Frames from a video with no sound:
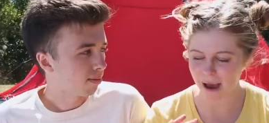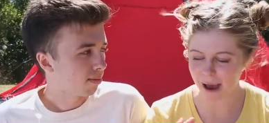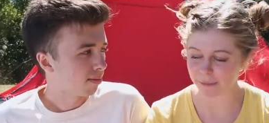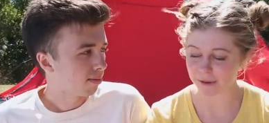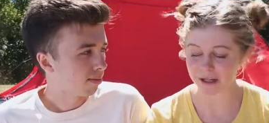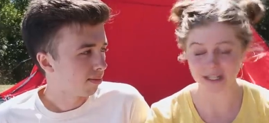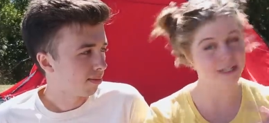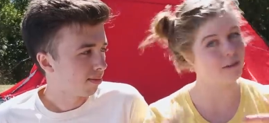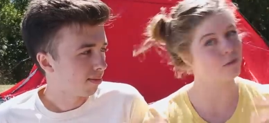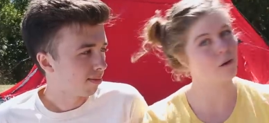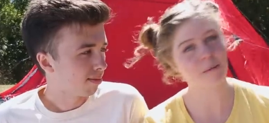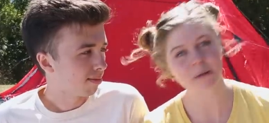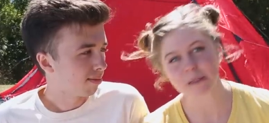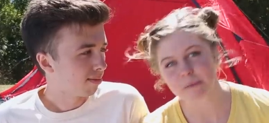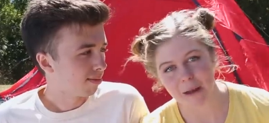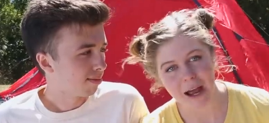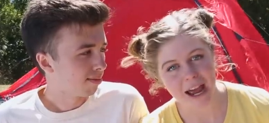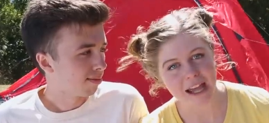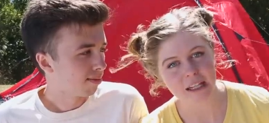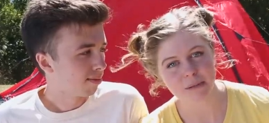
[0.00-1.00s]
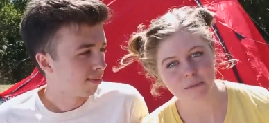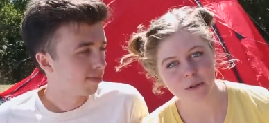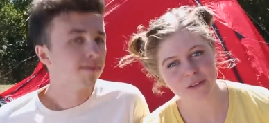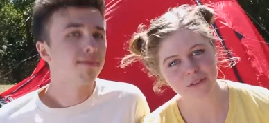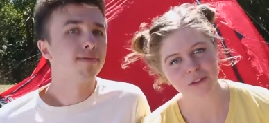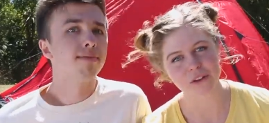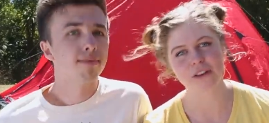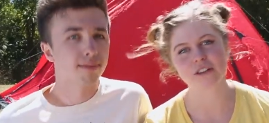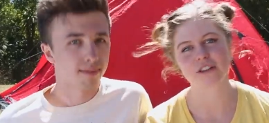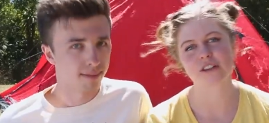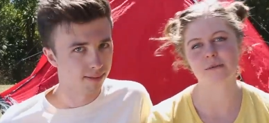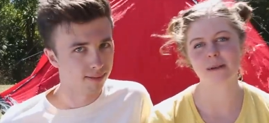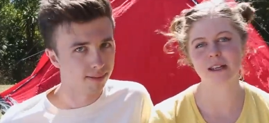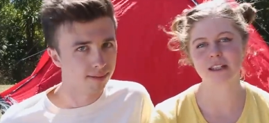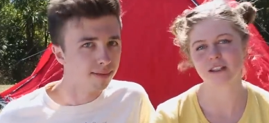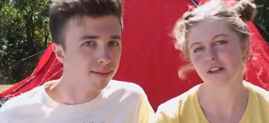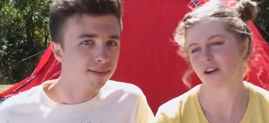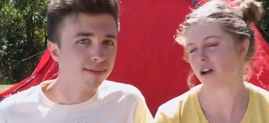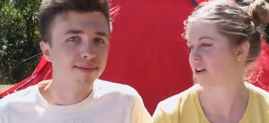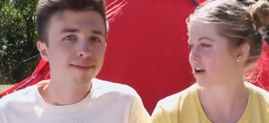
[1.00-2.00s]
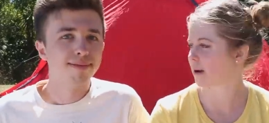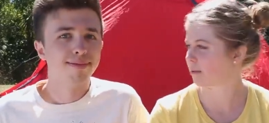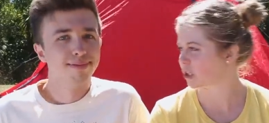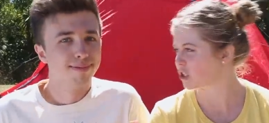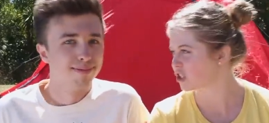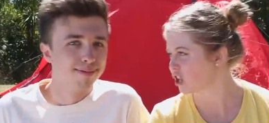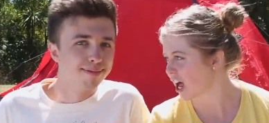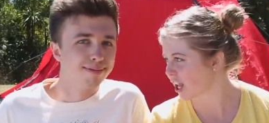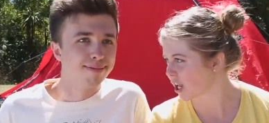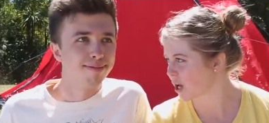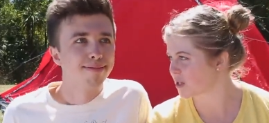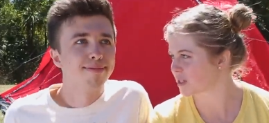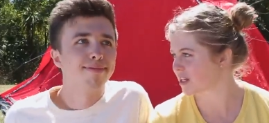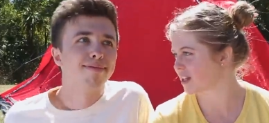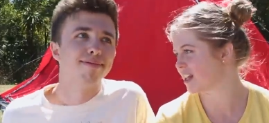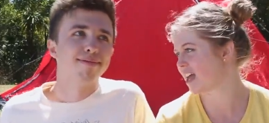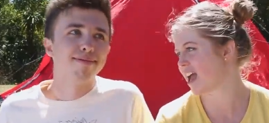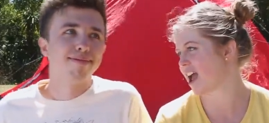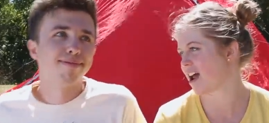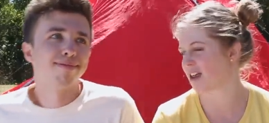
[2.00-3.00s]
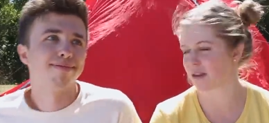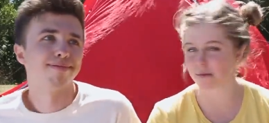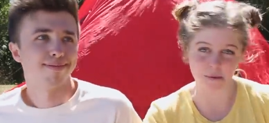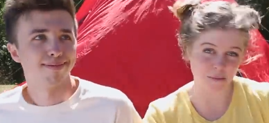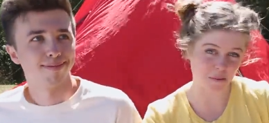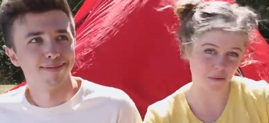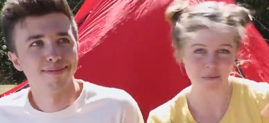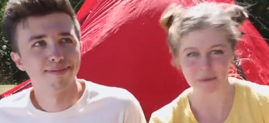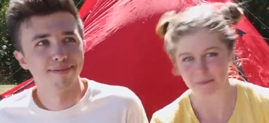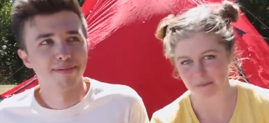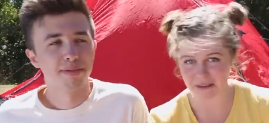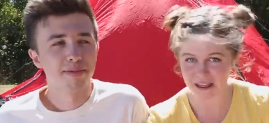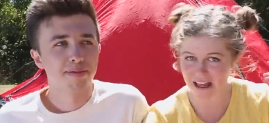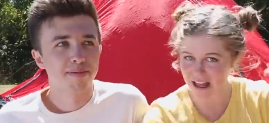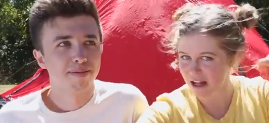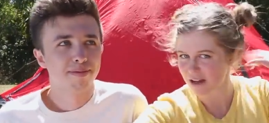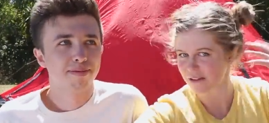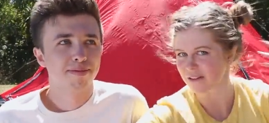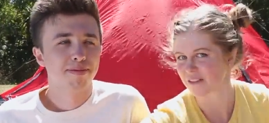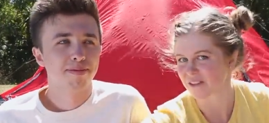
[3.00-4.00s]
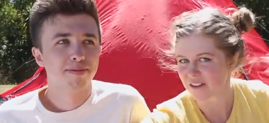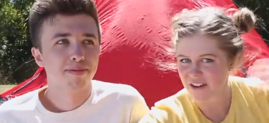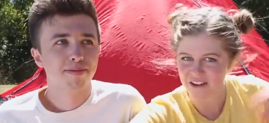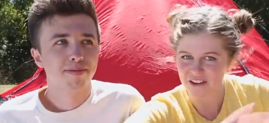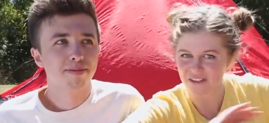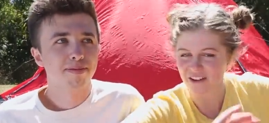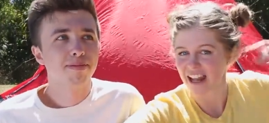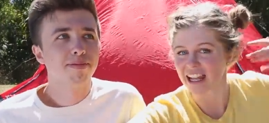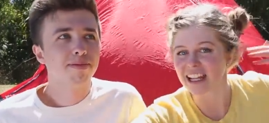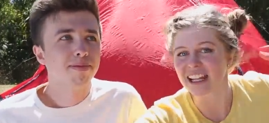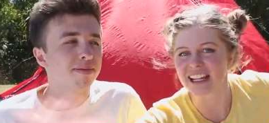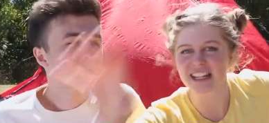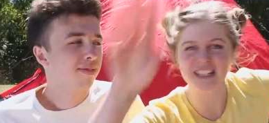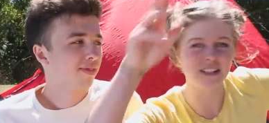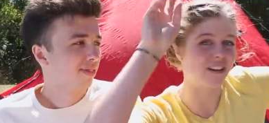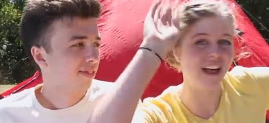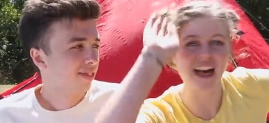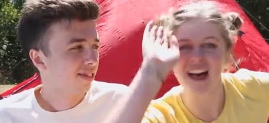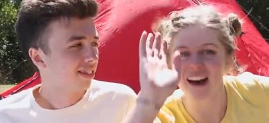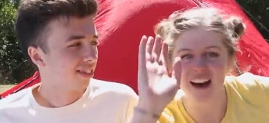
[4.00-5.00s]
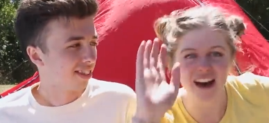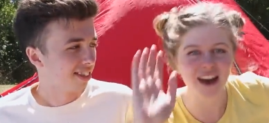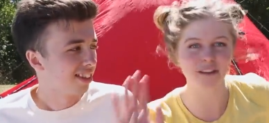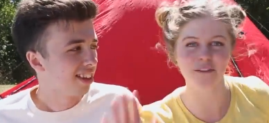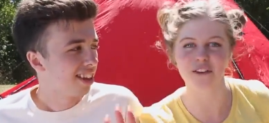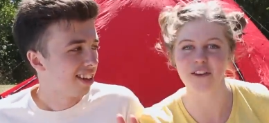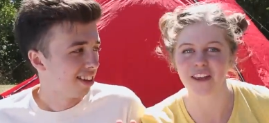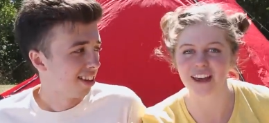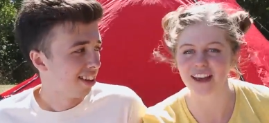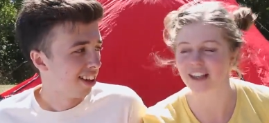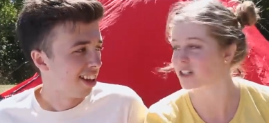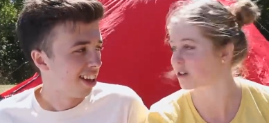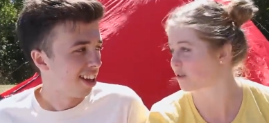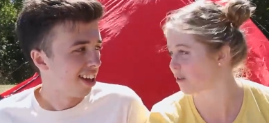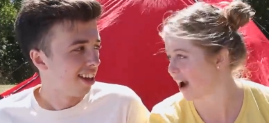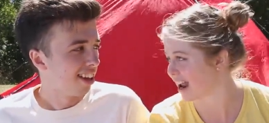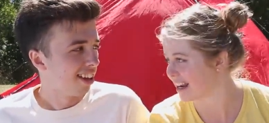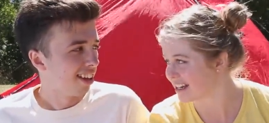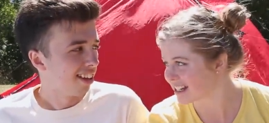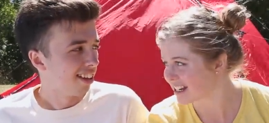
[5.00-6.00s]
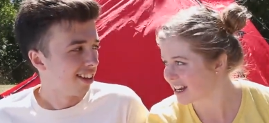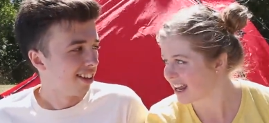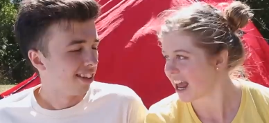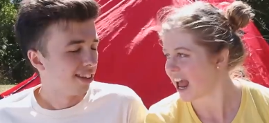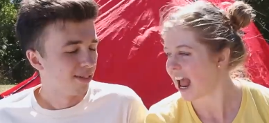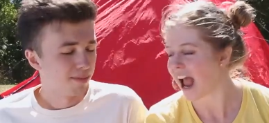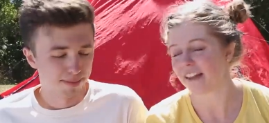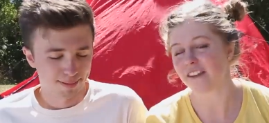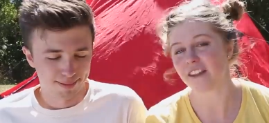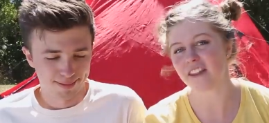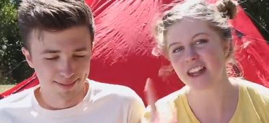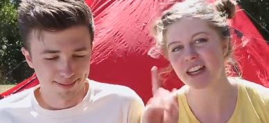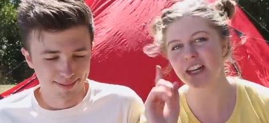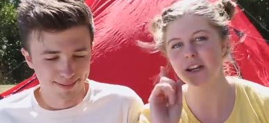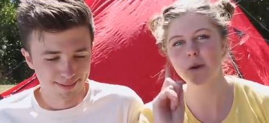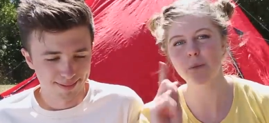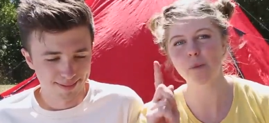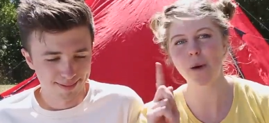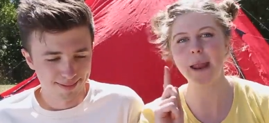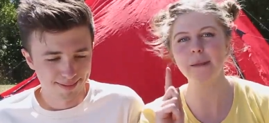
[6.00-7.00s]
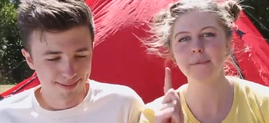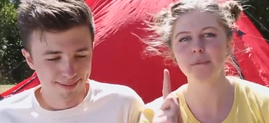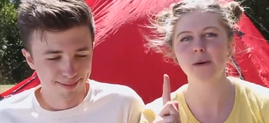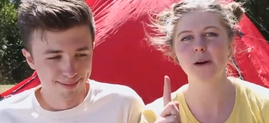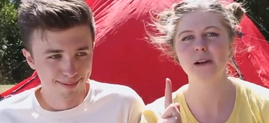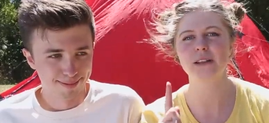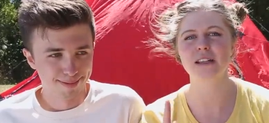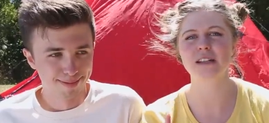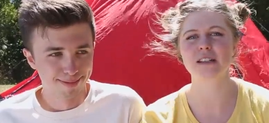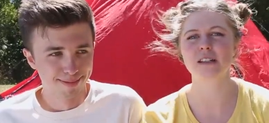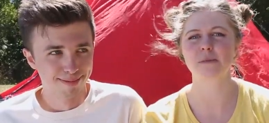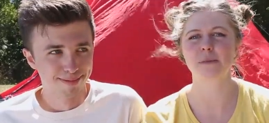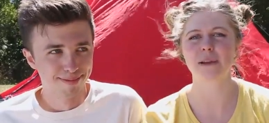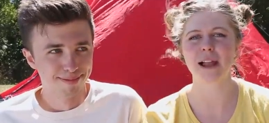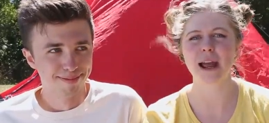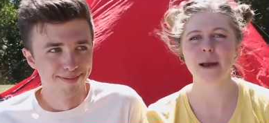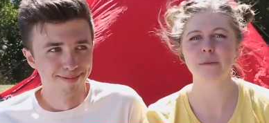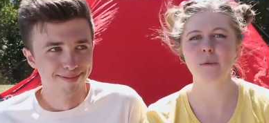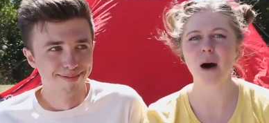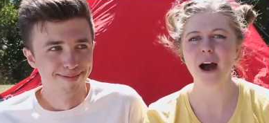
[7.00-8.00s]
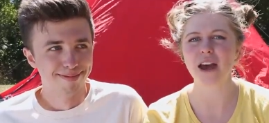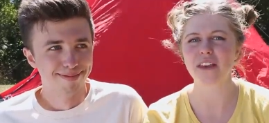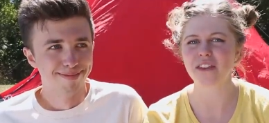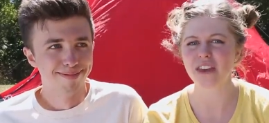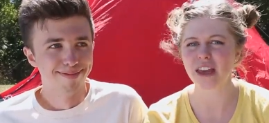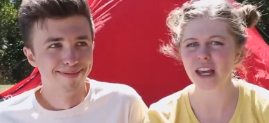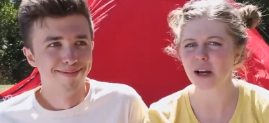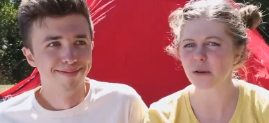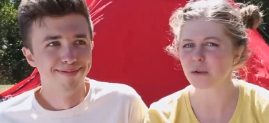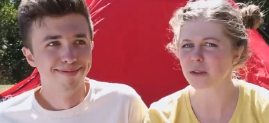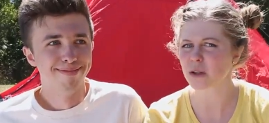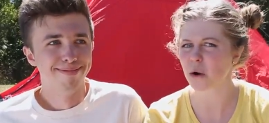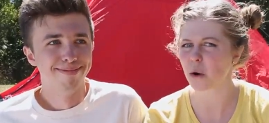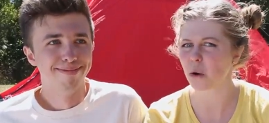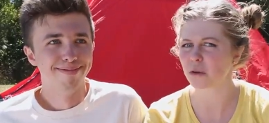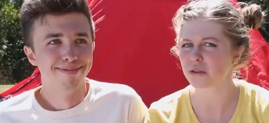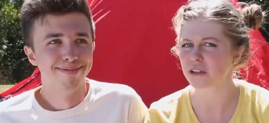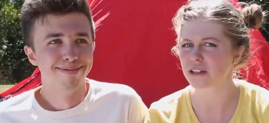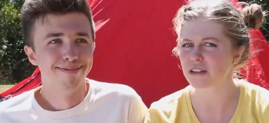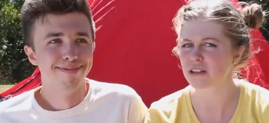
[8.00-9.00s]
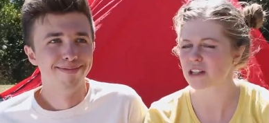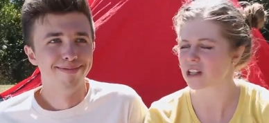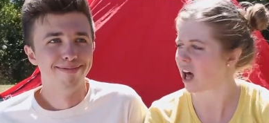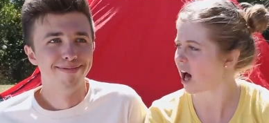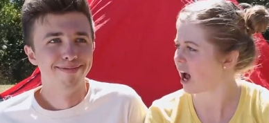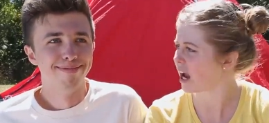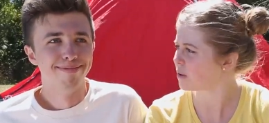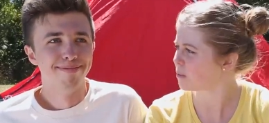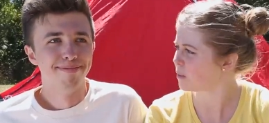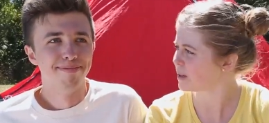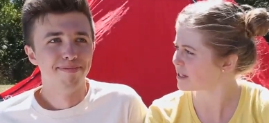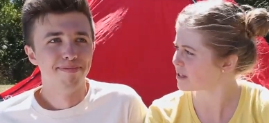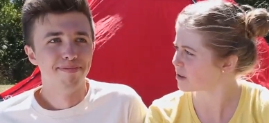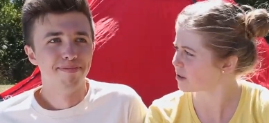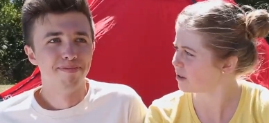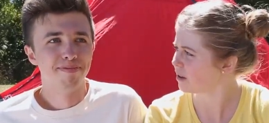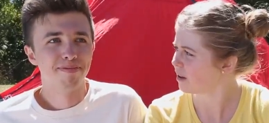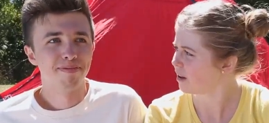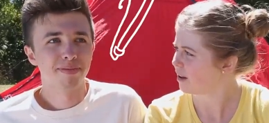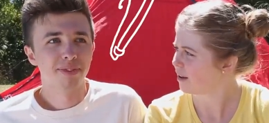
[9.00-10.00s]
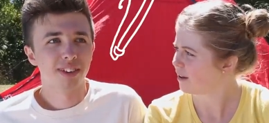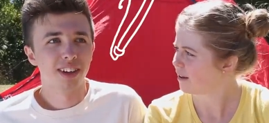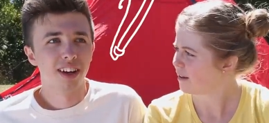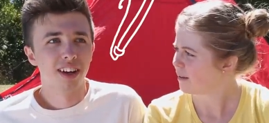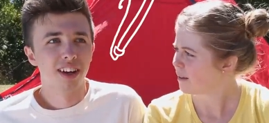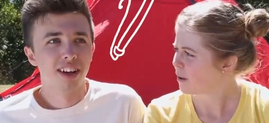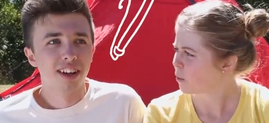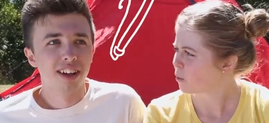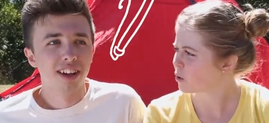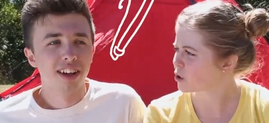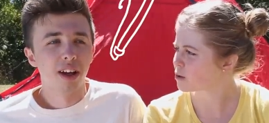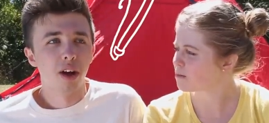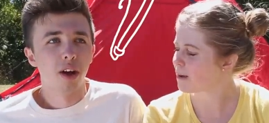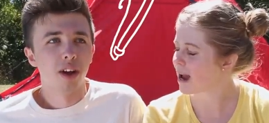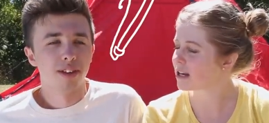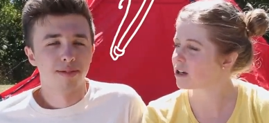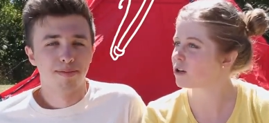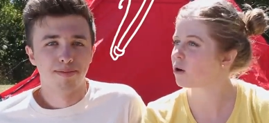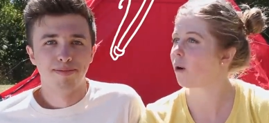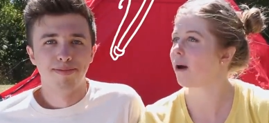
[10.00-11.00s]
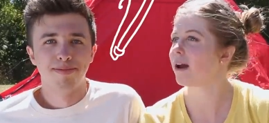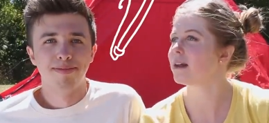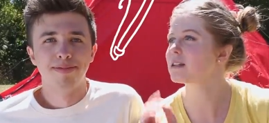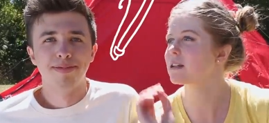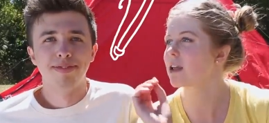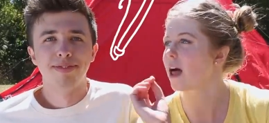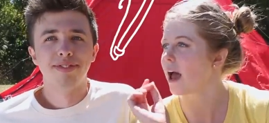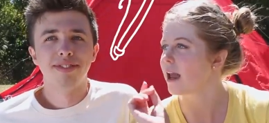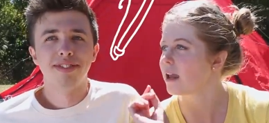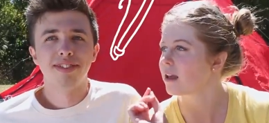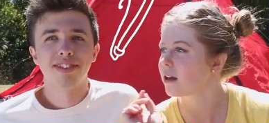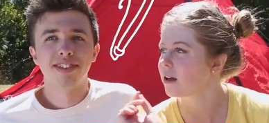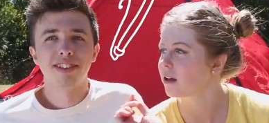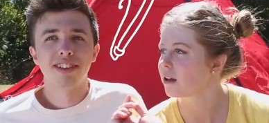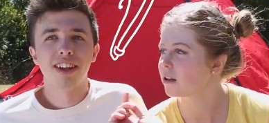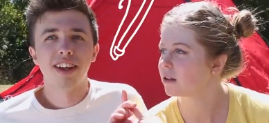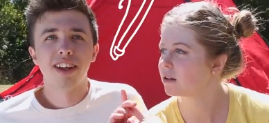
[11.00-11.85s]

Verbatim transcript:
Speaker 1: what happened is everyone was playing their beautiful instruments you know a couple of cellos in there and the beautiful pianos violins and uh, uh-huh, everything's great and then they needed one person to play what I think was called the slide whistle which made a noise like